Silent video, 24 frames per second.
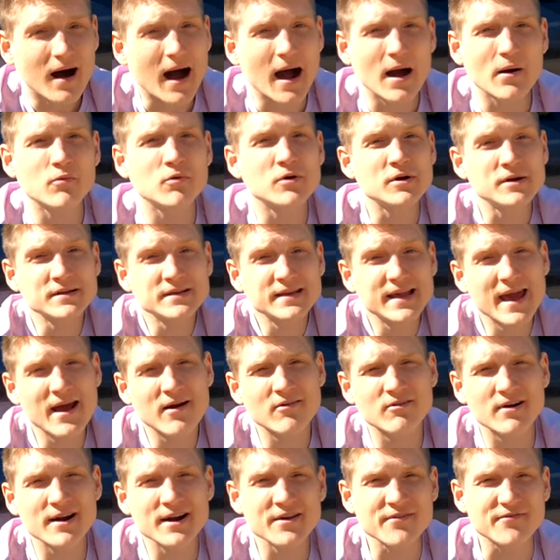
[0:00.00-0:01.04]
I wouldn't
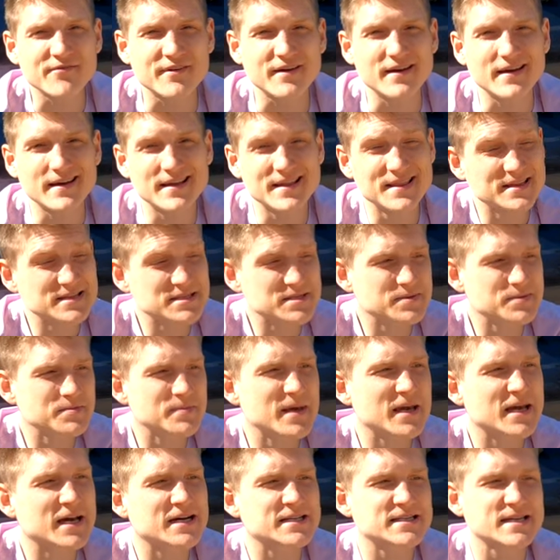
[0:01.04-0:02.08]
get rid of it, and it's
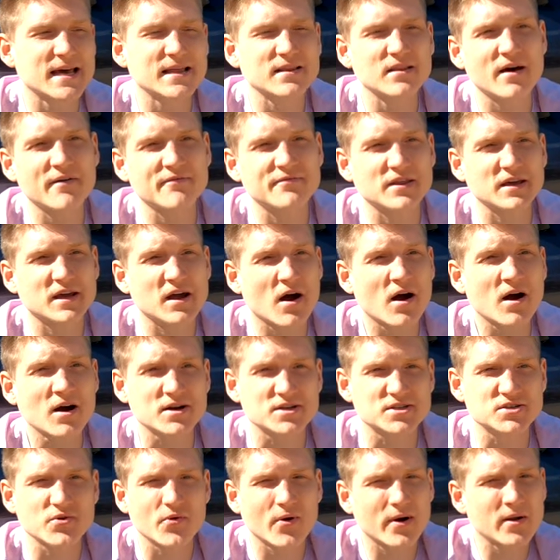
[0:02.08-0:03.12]
because I love the
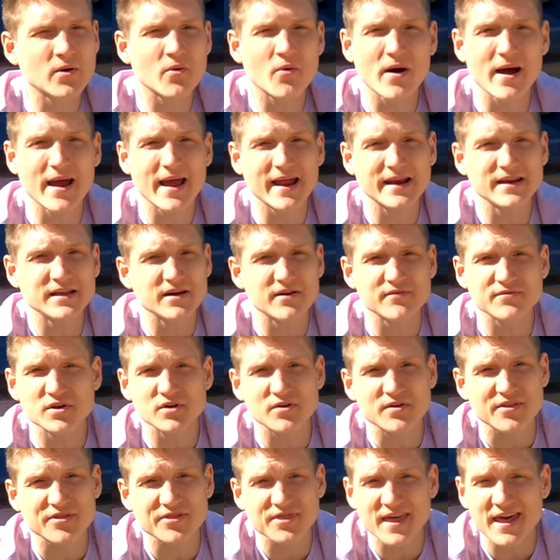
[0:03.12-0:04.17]
car. So I don't want any of
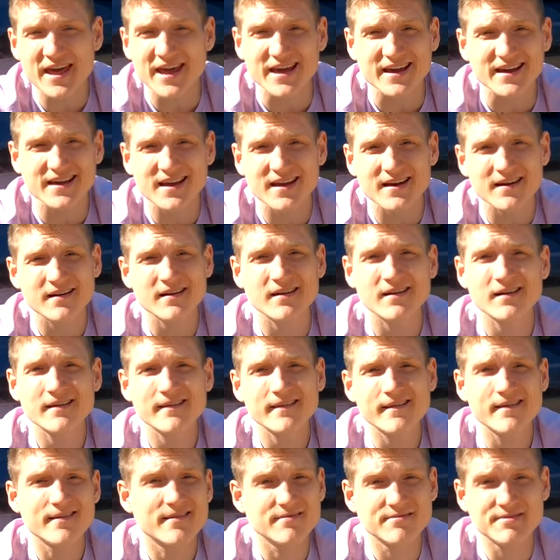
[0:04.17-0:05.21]
you to think
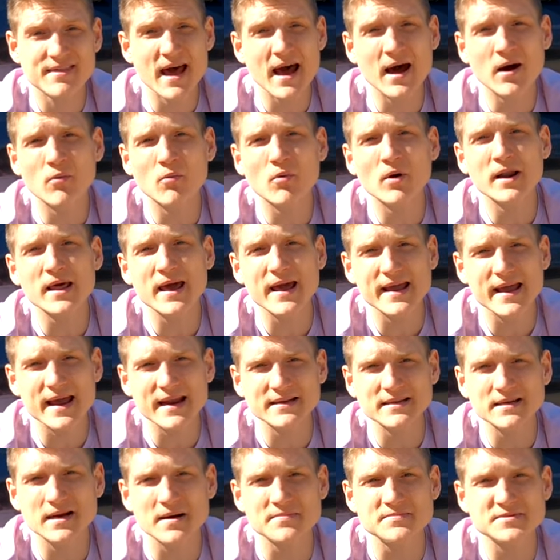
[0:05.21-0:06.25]
that what I
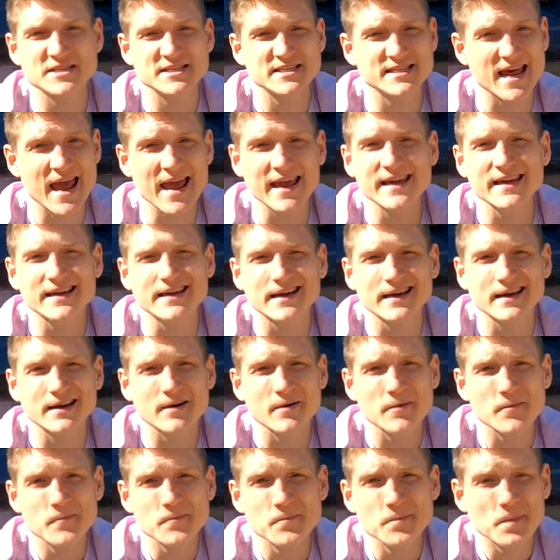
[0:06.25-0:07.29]
ended up saying
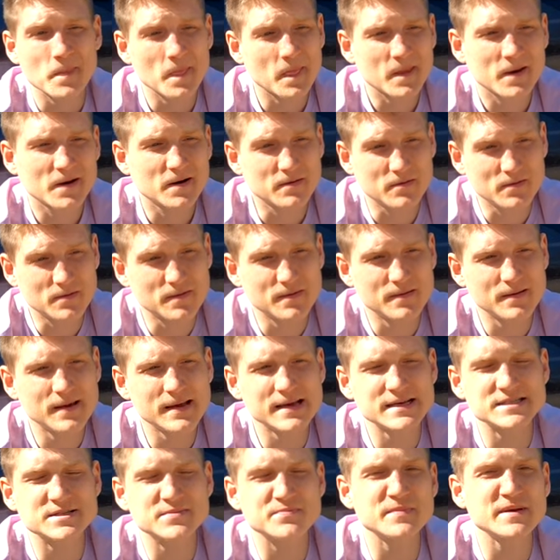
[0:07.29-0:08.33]

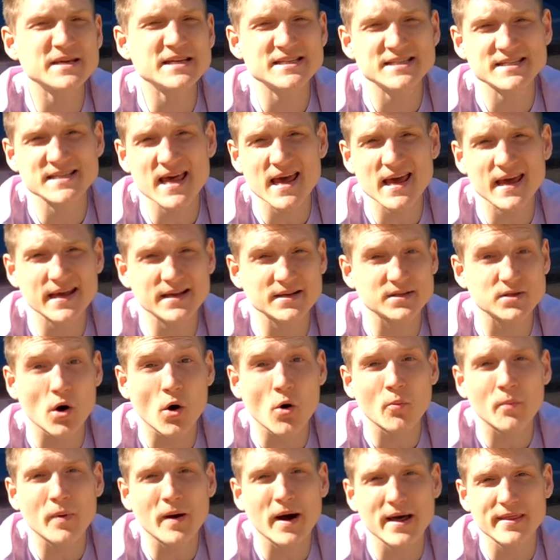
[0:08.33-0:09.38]
is me saying
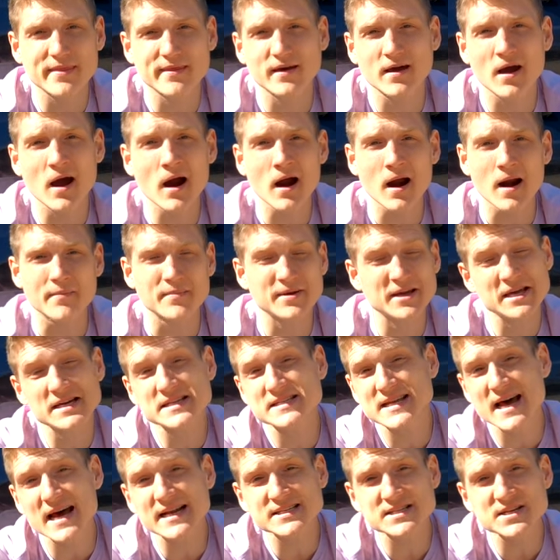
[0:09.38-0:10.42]
don't buy the car,
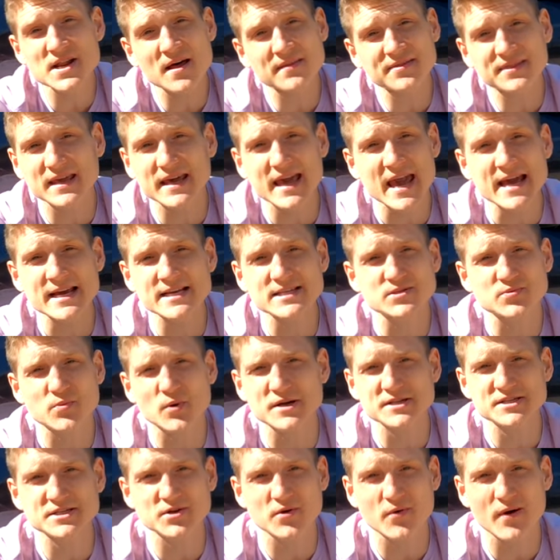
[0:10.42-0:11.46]
because that's not the case
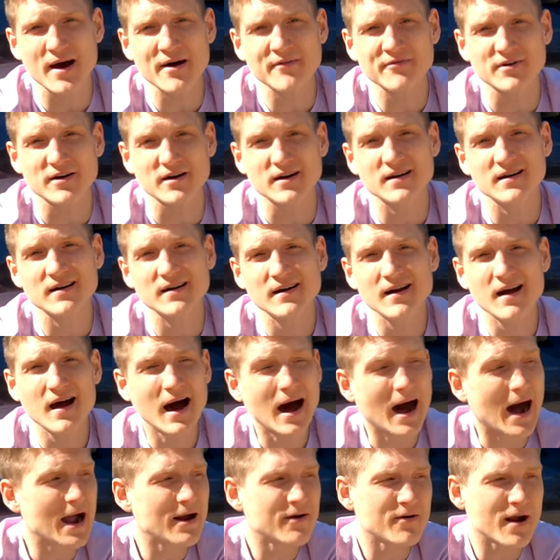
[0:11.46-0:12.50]
whatsoever.
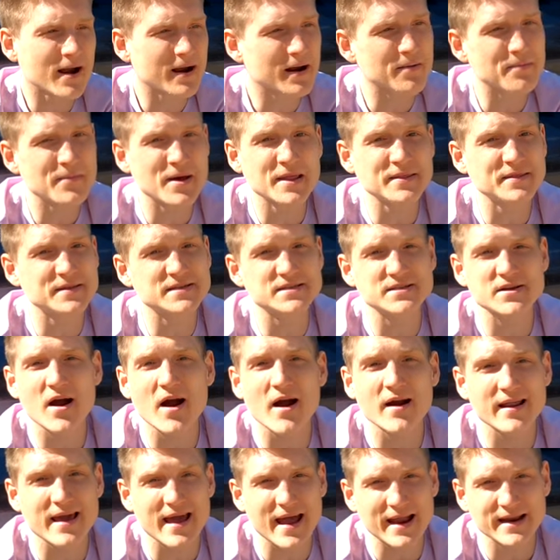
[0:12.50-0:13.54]
I recommend this
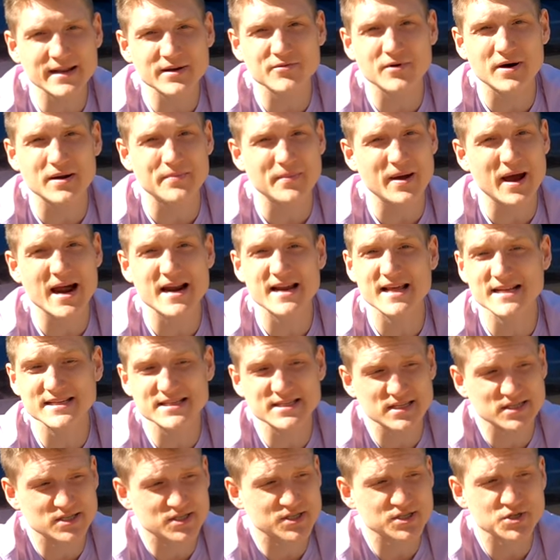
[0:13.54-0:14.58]
car to anyone, man.
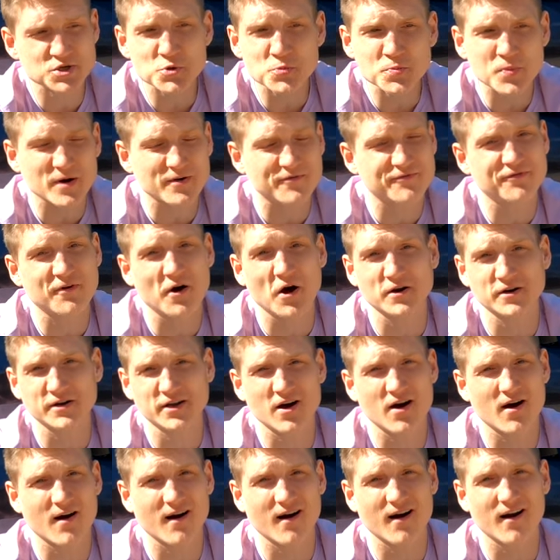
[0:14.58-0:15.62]
It's a super fun
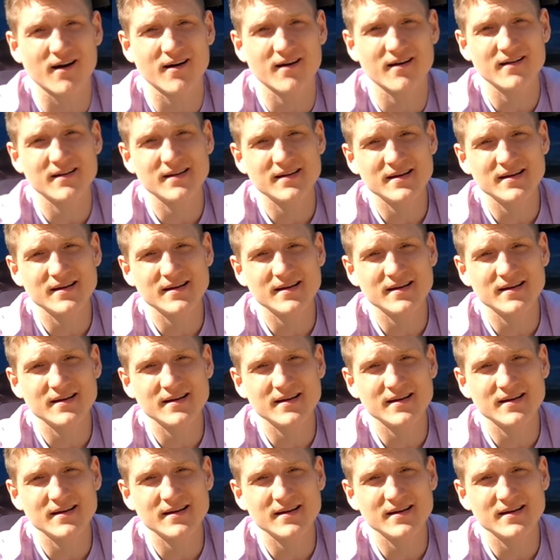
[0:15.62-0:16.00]
car.